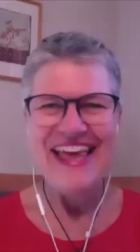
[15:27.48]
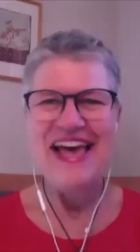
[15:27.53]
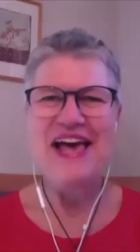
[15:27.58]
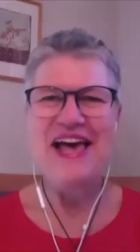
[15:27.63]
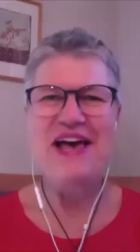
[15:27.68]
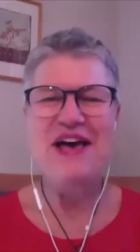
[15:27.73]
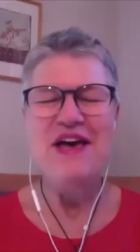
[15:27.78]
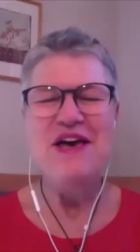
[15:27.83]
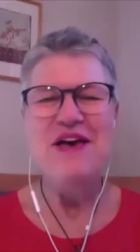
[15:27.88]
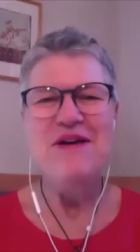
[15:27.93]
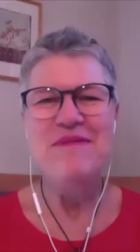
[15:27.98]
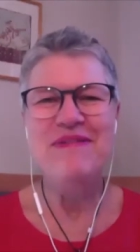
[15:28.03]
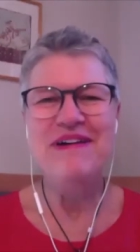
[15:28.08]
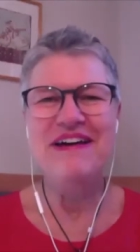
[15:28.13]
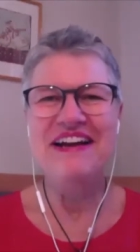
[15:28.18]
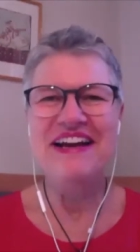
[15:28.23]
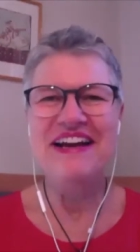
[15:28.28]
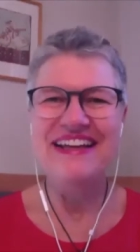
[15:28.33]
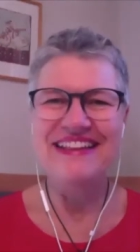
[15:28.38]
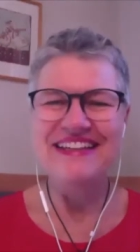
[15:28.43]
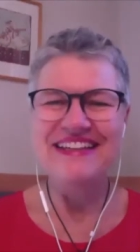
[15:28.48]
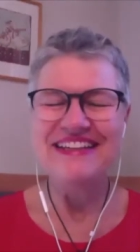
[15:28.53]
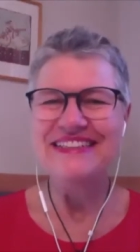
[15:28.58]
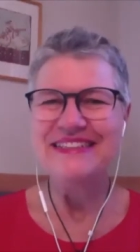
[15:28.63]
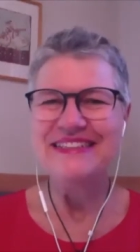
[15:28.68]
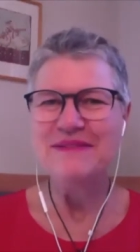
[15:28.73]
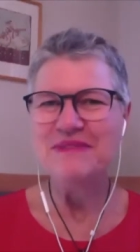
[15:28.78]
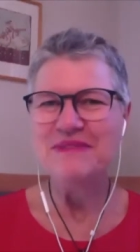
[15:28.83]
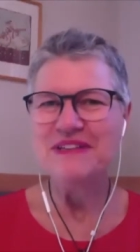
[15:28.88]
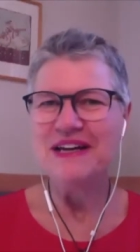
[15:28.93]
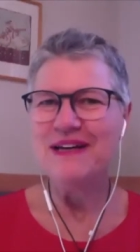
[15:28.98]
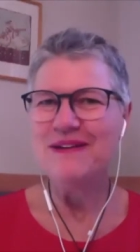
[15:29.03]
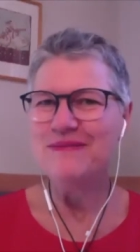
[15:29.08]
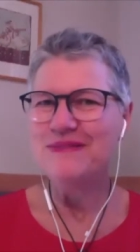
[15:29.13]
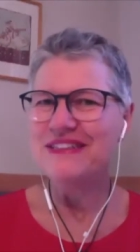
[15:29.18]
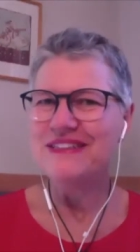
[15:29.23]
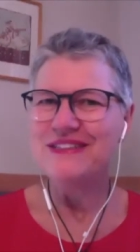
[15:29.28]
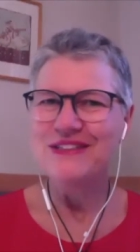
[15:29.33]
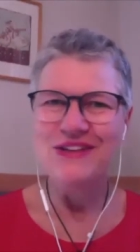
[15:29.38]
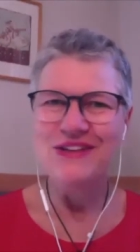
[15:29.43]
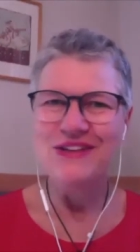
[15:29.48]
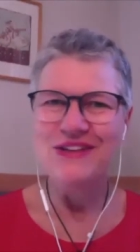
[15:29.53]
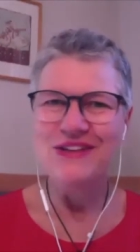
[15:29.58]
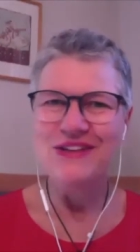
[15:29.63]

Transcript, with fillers: yeah, but I think sometimes it's